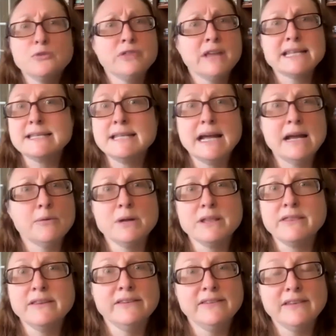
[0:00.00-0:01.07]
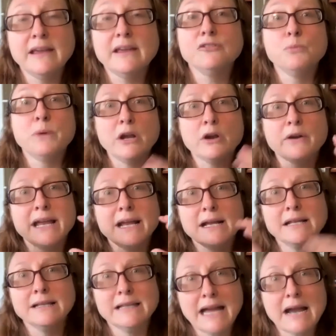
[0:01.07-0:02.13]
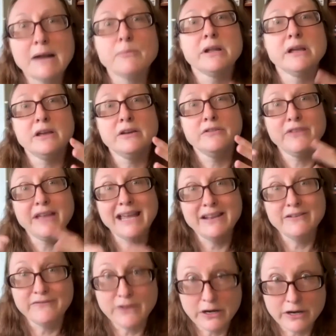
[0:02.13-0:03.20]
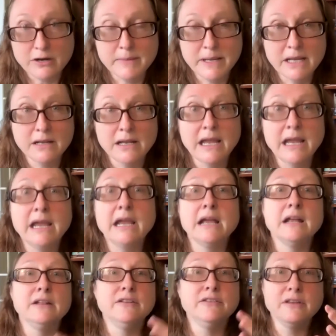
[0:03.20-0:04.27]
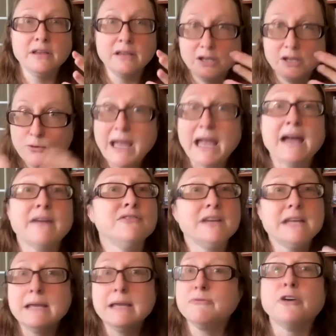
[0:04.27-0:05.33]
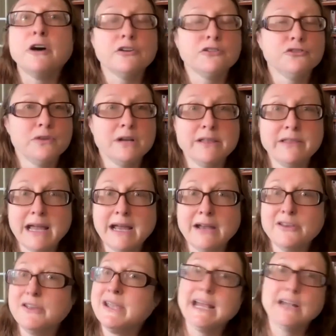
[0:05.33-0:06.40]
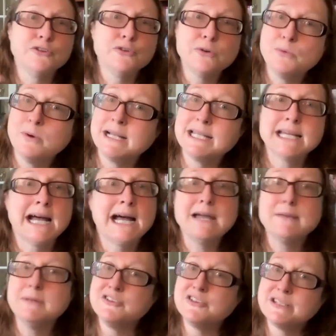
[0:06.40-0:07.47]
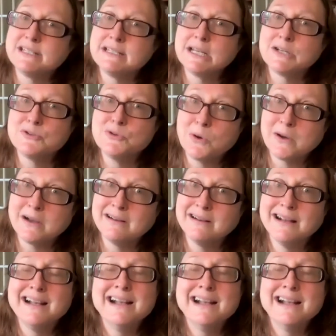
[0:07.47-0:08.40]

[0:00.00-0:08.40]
That's not what this is. We are a collaborative environment and you have to keep fostering that. You can't do it one time and just ignore.